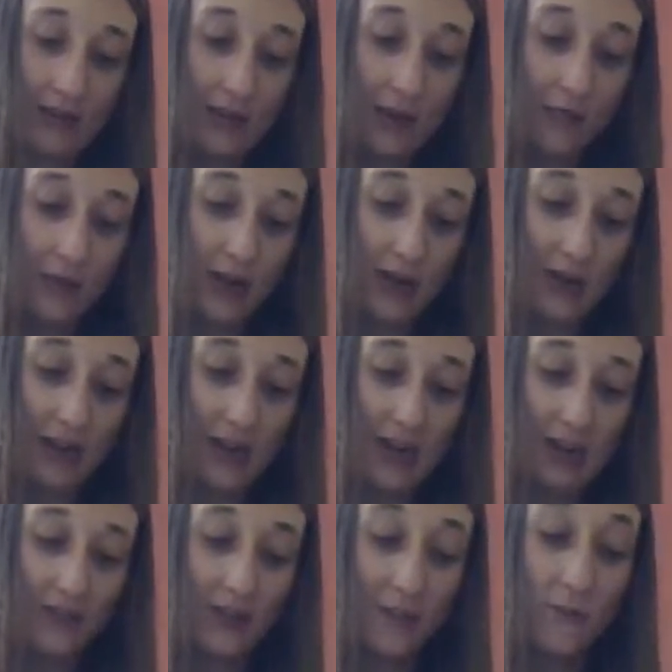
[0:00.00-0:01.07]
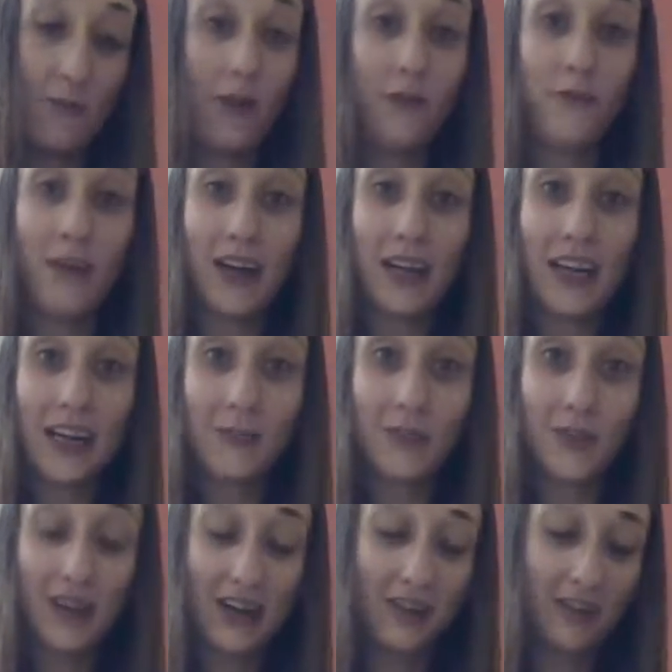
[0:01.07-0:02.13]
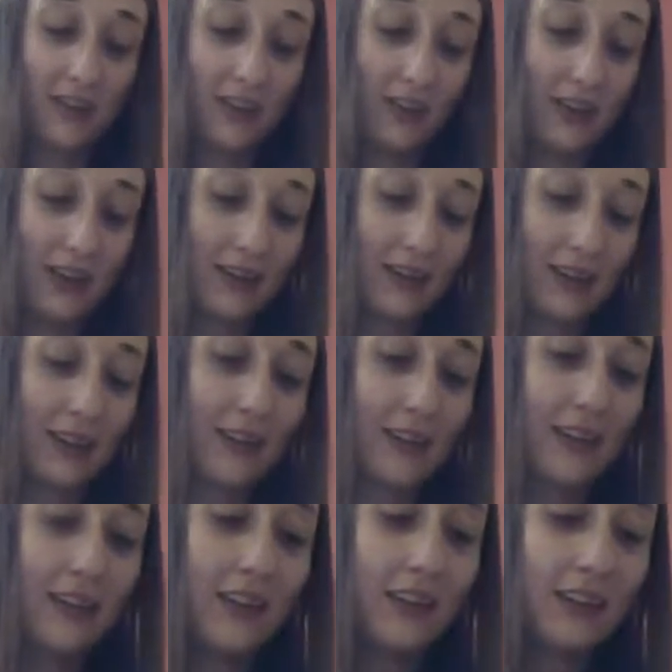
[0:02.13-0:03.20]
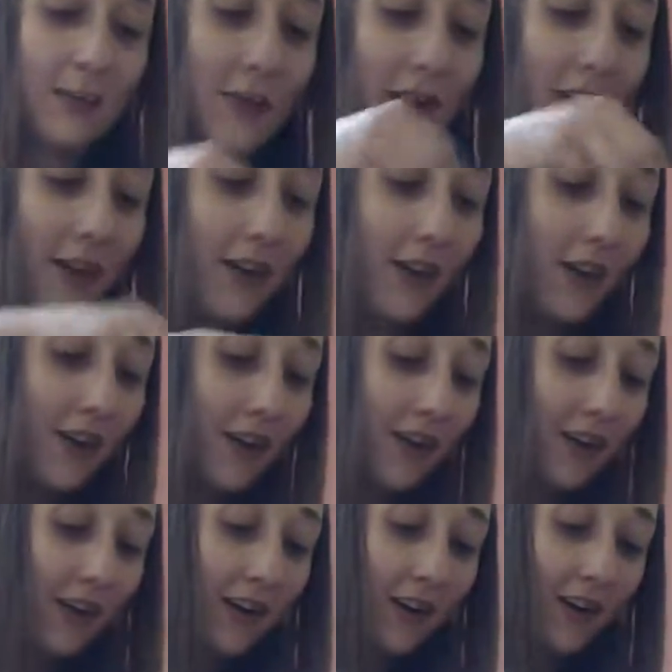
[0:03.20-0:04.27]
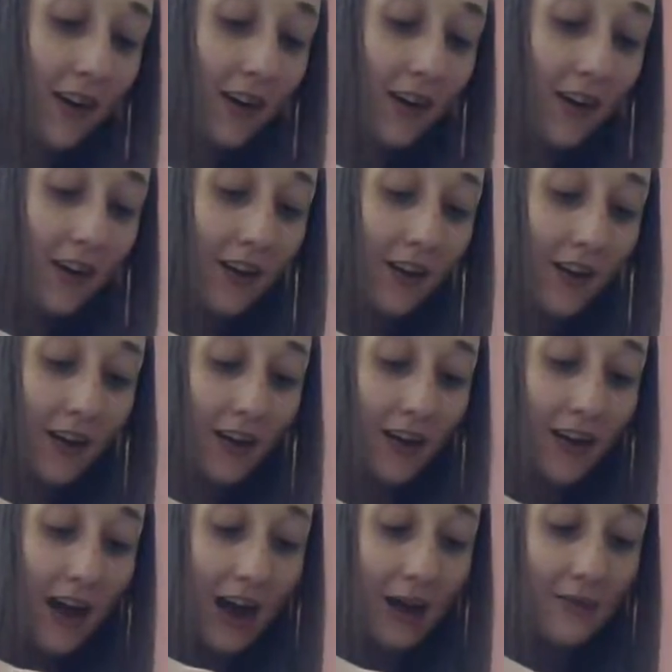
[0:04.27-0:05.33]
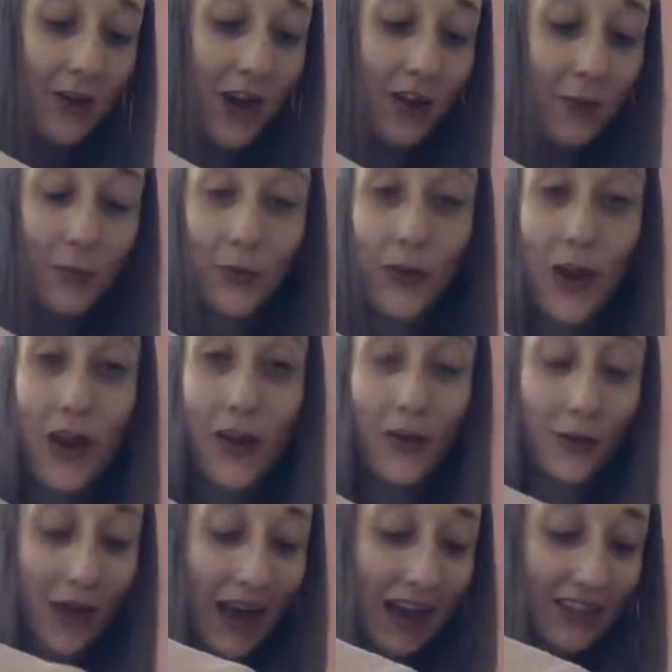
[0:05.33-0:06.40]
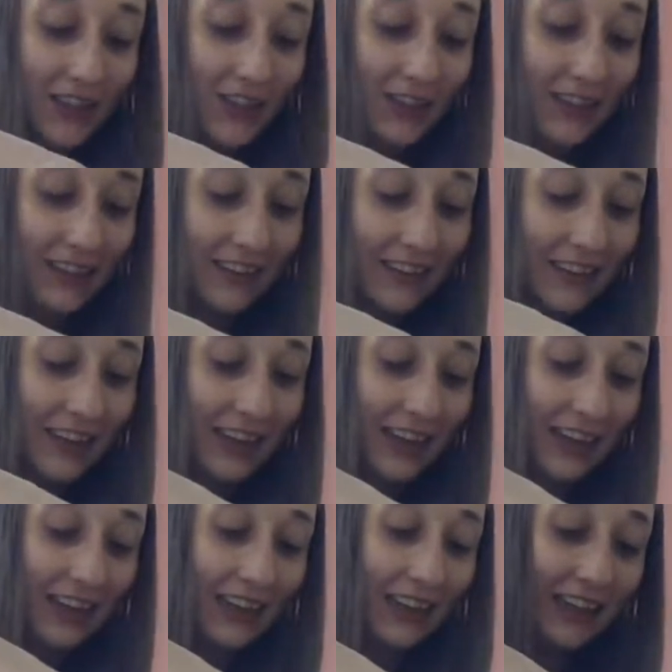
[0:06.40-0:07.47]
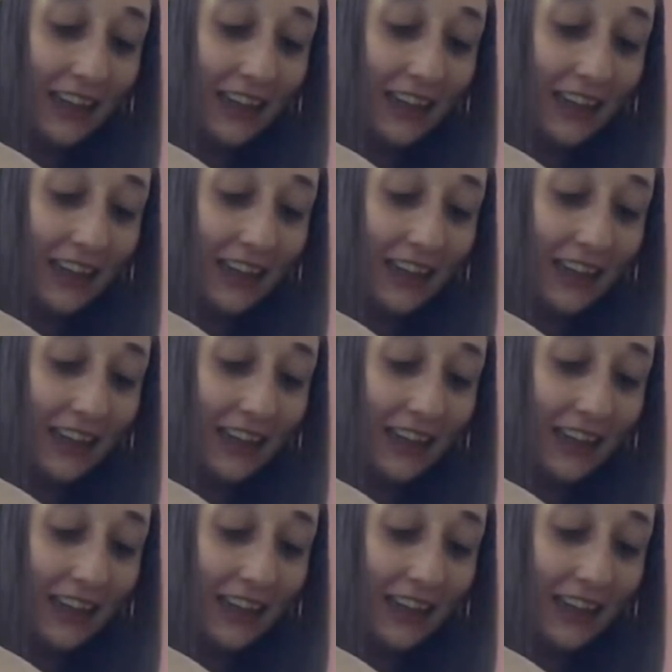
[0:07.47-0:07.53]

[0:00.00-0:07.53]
I'm probably going to have to move my camera around so you guys can see this better. I'm not a pro, as you can see.